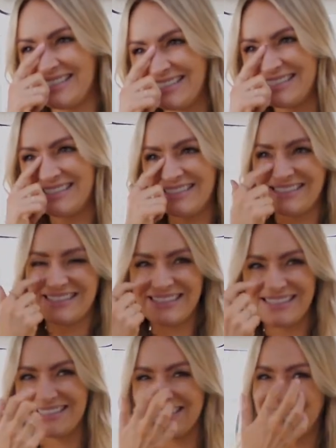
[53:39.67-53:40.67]
That's the reason why
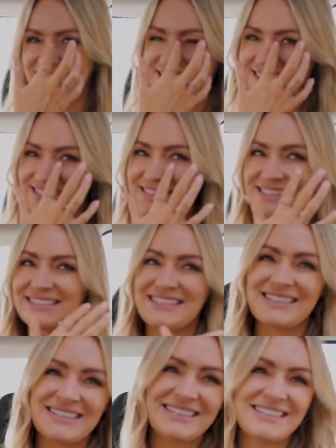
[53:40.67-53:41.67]
you don't get them. You're nervous.
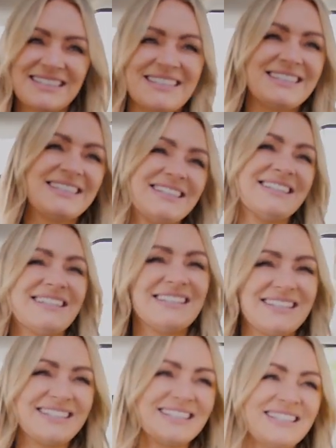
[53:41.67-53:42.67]
Let's get off the Uber,
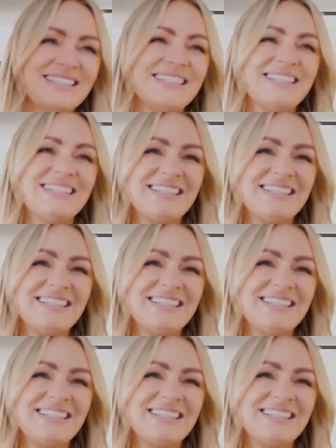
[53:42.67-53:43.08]
Uber, driver's